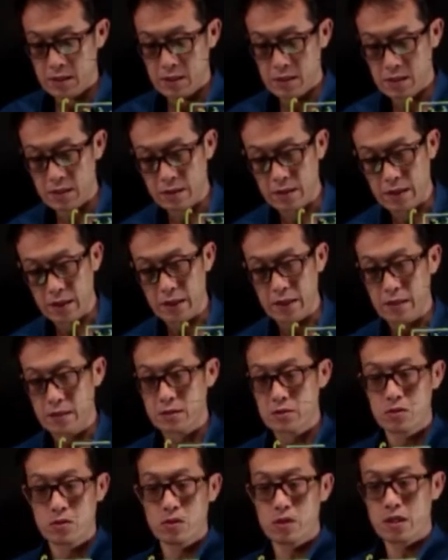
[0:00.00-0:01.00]
Alright,
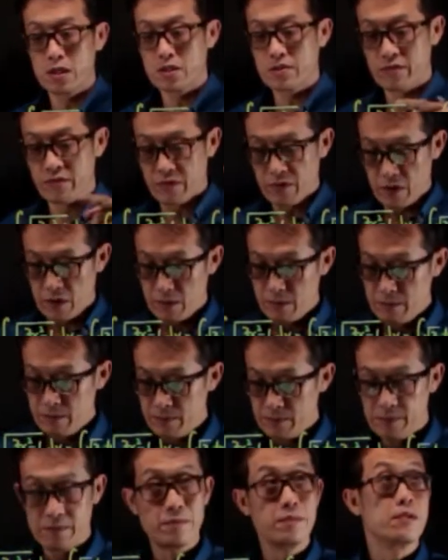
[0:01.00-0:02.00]
so it's from
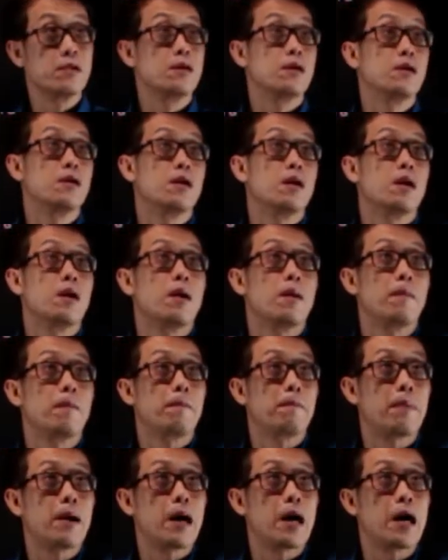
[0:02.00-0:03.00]

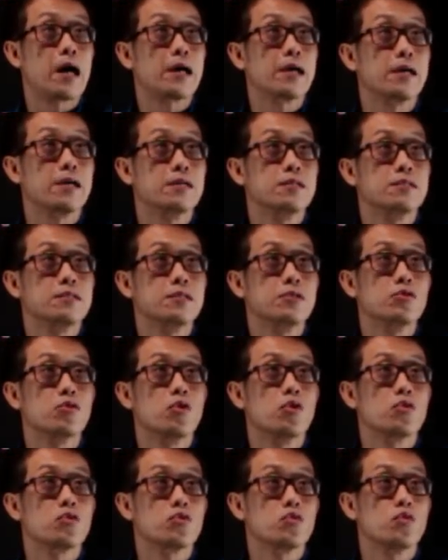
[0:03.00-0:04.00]
pi
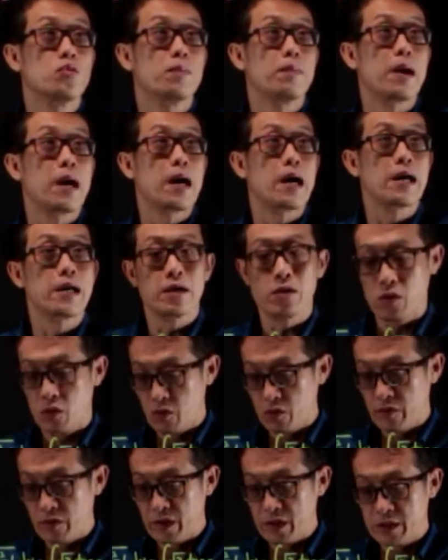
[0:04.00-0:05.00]
0 to pi
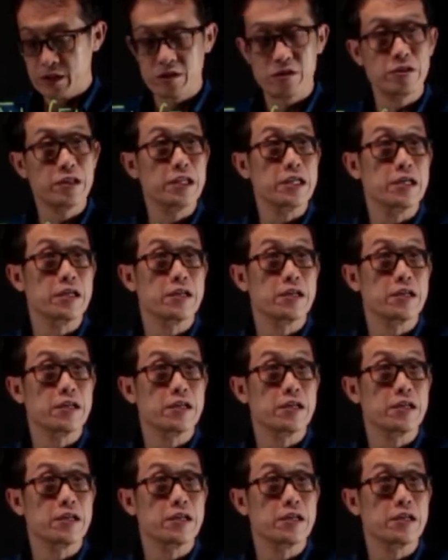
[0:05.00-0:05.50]
over 3.